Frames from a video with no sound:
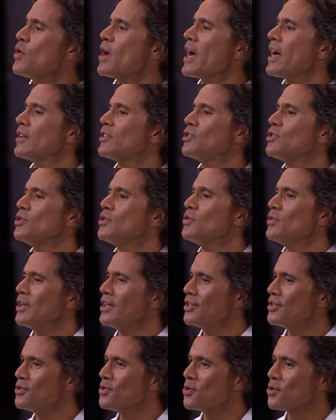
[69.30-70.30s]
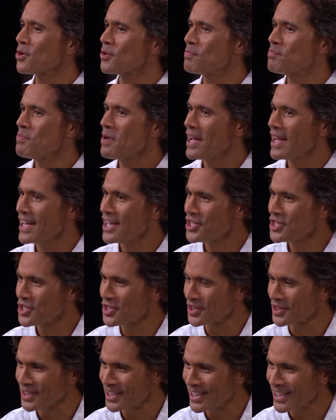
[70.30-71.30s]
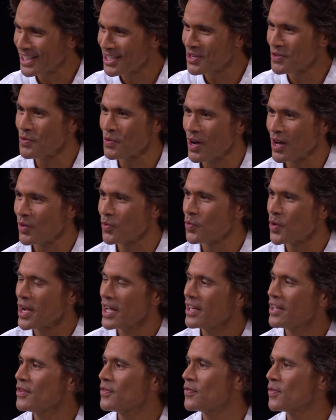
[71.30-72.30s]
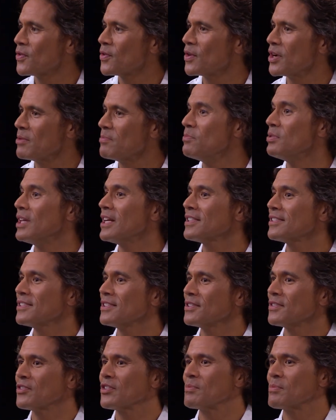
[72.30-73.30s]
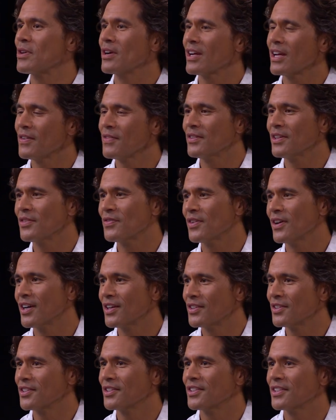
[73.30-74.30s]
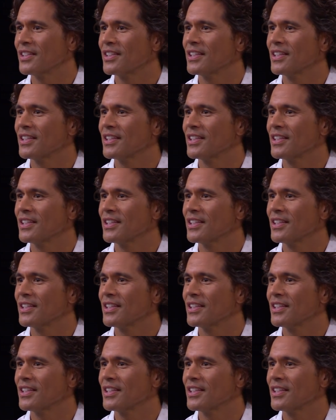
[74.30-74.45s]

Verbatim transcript: had to endure patiently while waiting for a blessing from our Heavenly Father?